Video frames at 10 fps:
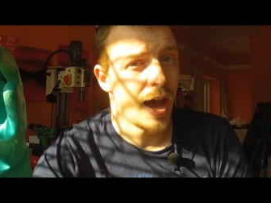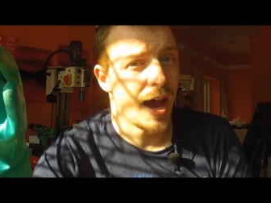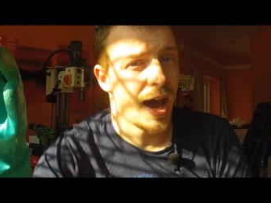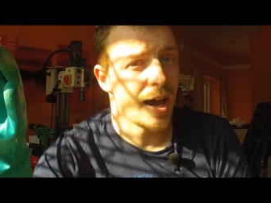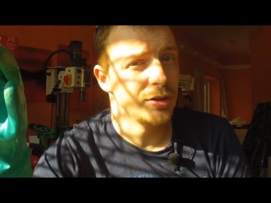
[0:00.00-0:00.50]

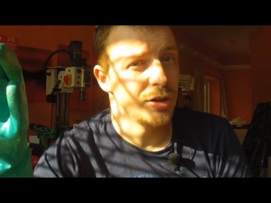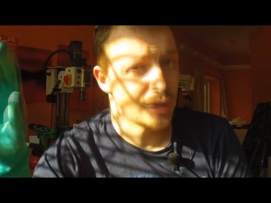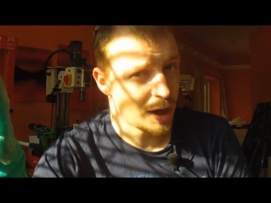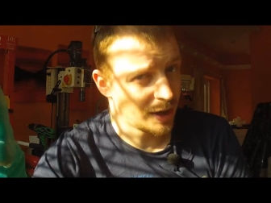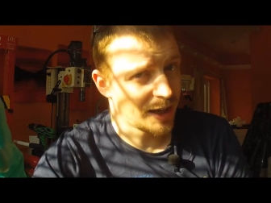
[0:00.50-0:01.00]
Uh,
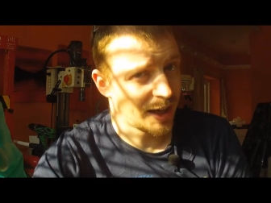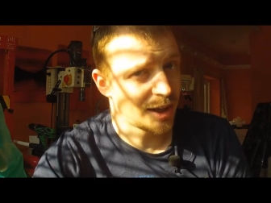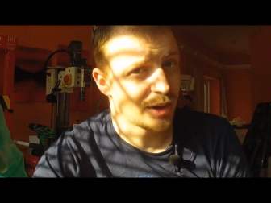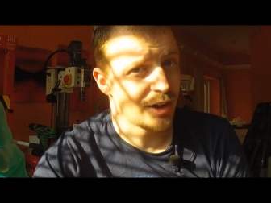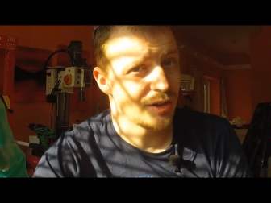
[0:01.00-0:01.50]
you can't
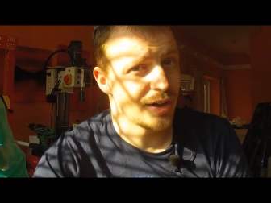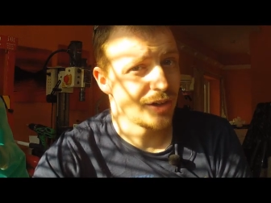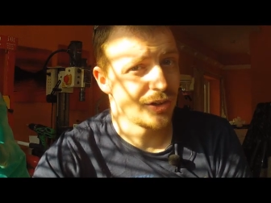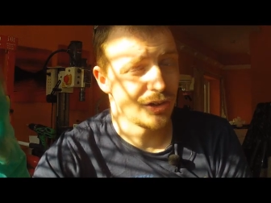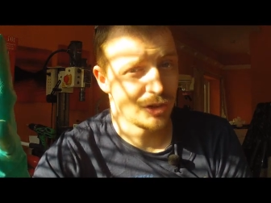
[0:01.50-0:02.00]
anodize in
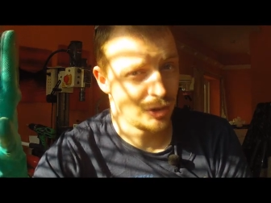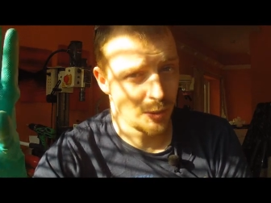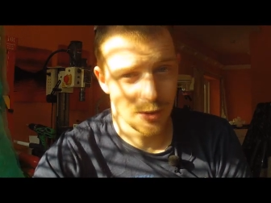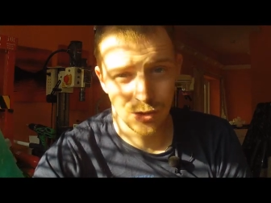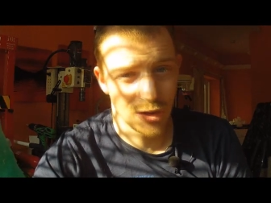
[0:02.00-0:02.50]
this, it's
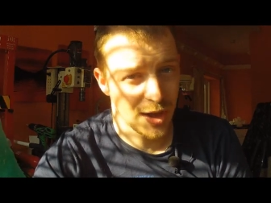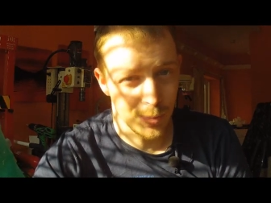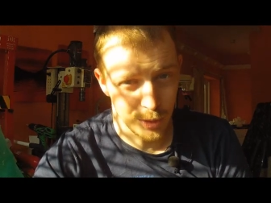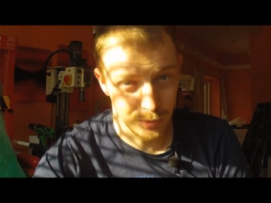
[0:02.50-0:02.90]
too unstable,